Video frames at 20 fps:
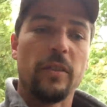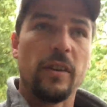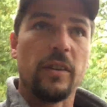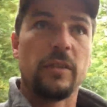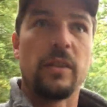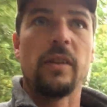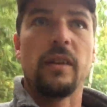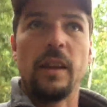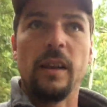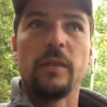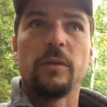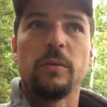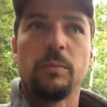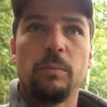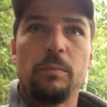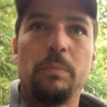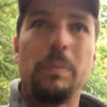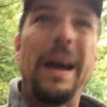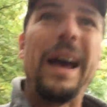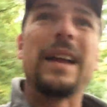There's, there's
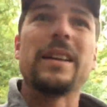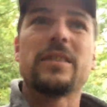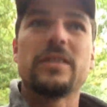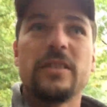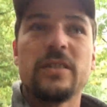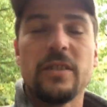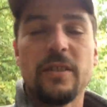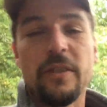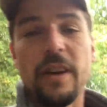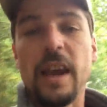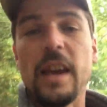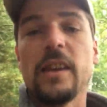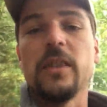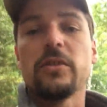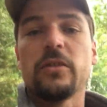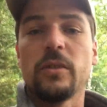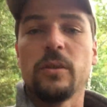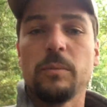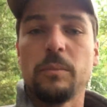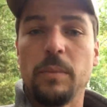patches of
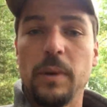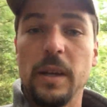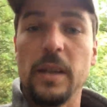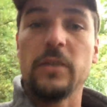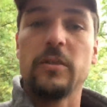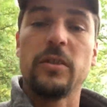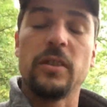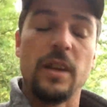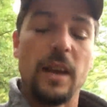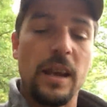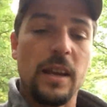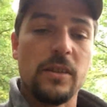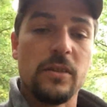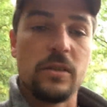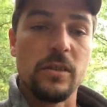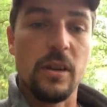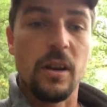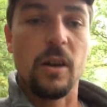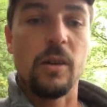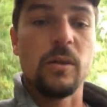ancient beech and
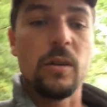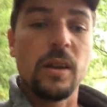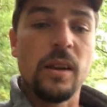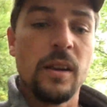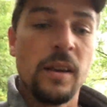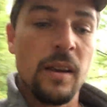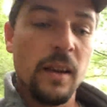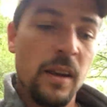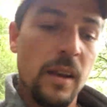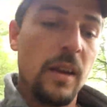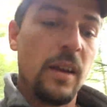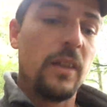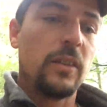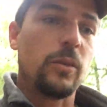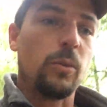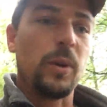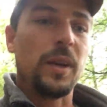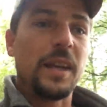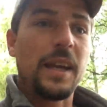ancient oak. So we